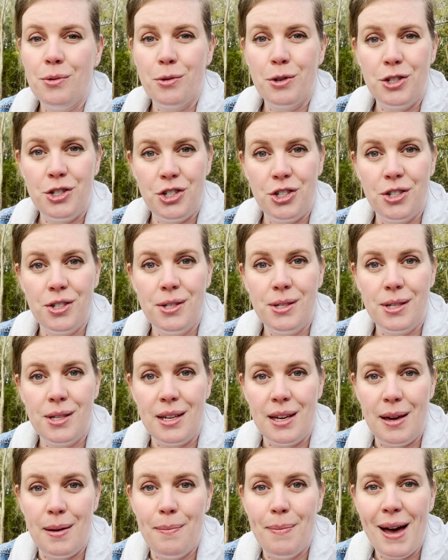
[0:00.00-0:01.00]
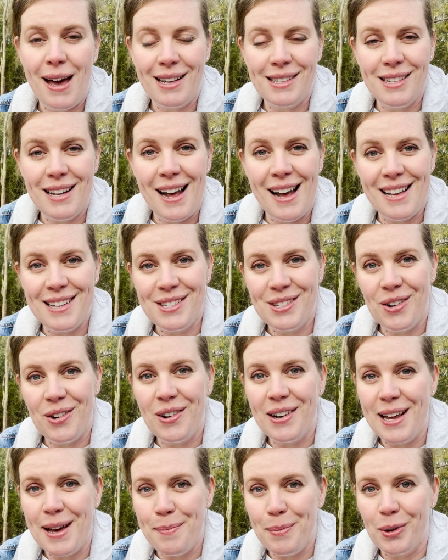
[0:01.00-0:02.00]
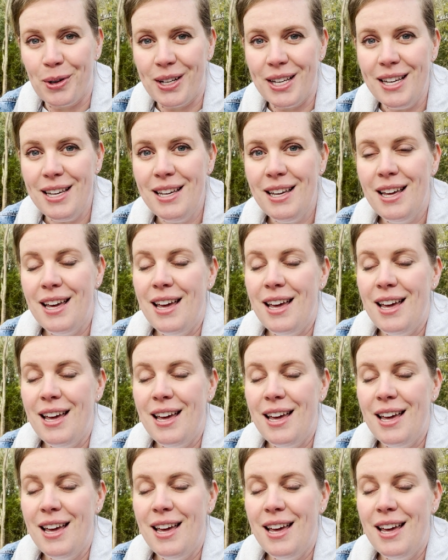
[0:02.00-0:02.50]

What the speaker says: reduce the impact it has on our body.